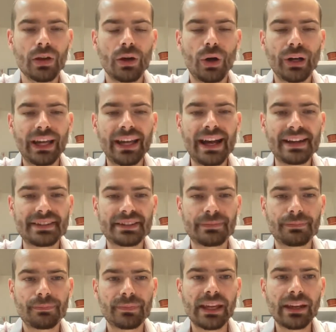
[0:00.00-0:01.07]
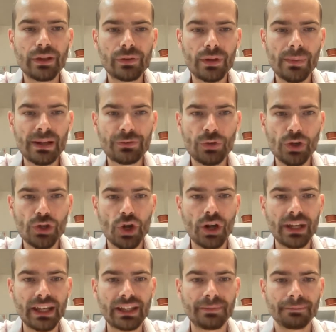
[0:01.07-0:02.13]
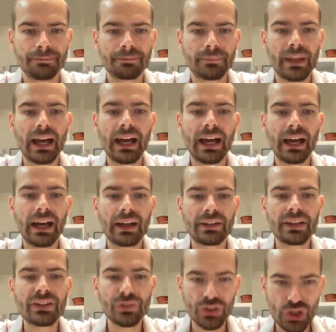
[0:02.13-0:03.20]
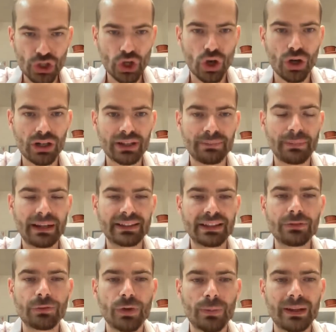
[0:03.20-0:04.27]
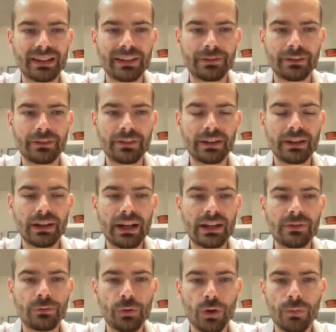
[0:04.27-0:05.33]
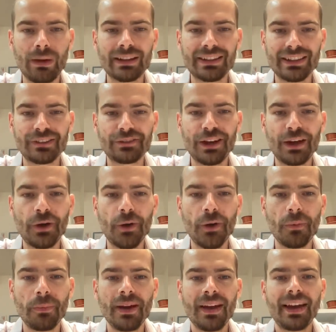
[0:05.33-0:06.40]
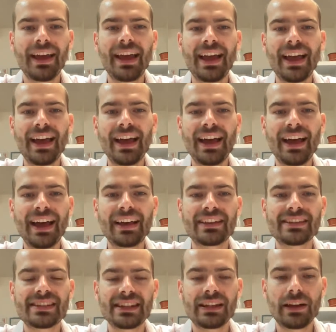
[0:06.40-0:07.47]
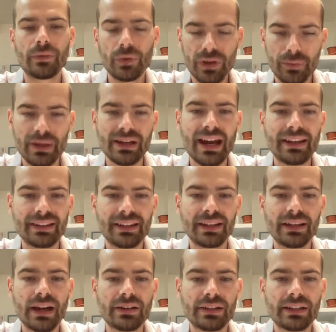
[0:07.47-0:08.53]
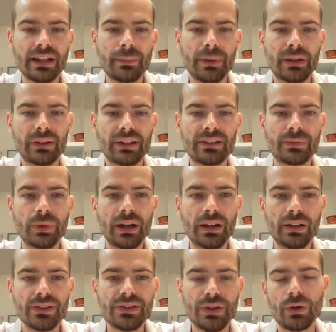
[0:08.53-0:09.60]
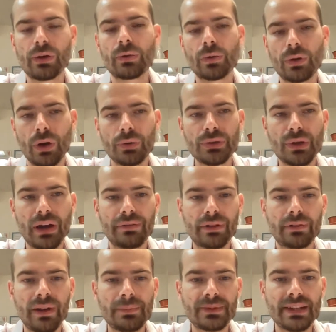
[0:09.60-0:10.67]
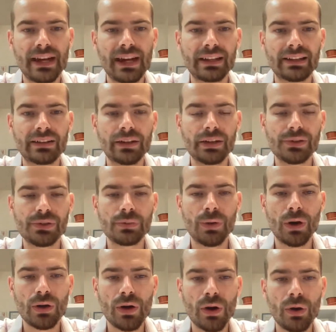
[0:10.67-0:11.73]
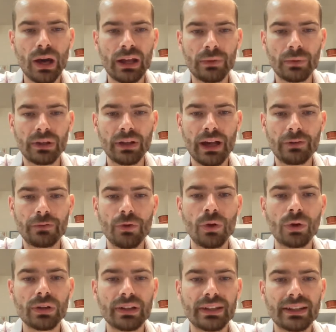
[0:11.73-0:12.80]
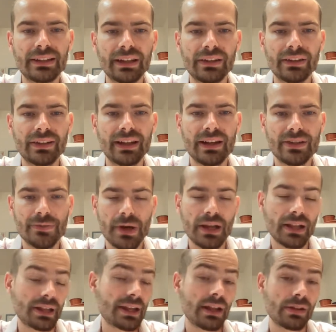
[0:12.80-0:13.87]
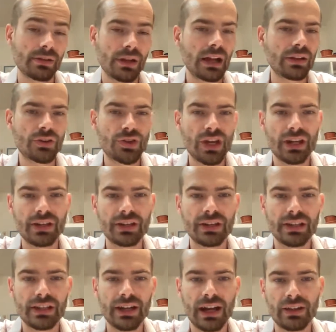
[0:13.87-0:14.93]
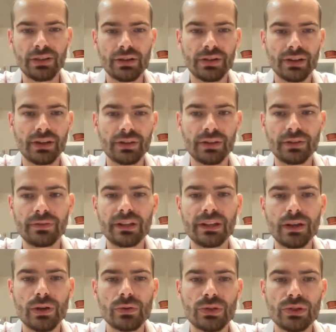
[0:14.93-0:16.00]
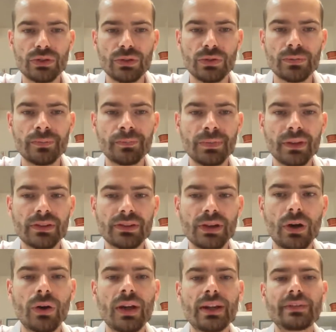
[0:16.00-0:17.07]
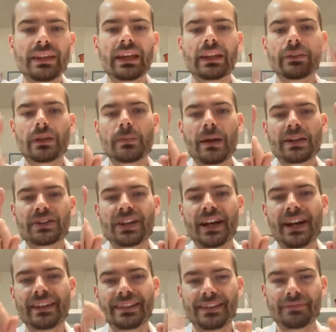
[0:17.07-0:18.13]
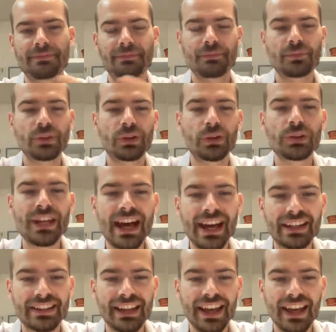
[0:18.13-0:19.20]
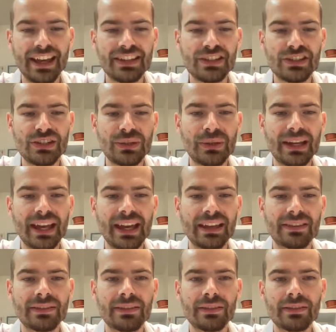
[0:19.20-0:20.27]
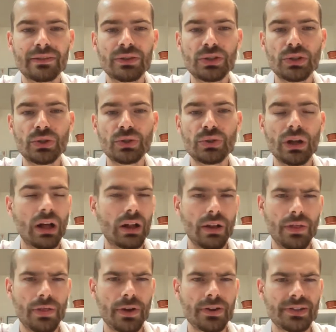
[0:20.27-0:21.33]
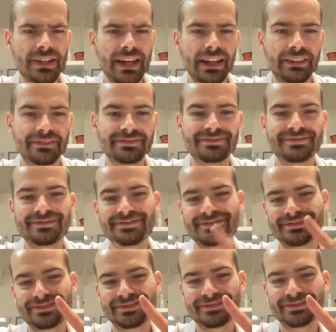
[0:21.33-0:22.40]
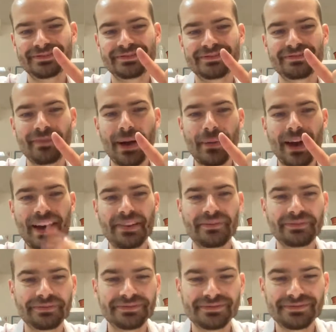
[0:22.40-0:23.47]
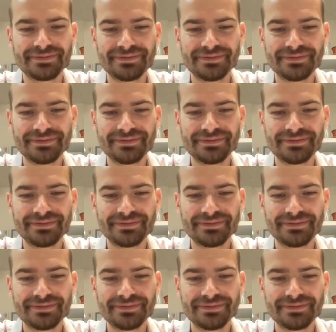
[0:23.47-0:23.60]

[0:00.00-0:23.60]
Okay, guys, thank you very much for joining. This was short but informative, I hope. And we'll be writing an article about it as well. So go to our website tomorrow, and we'll have all the details there as well. And I'll share it here under the videos too. So thank you very much, guys. Good night, and see you again Thursday. Bye-bye.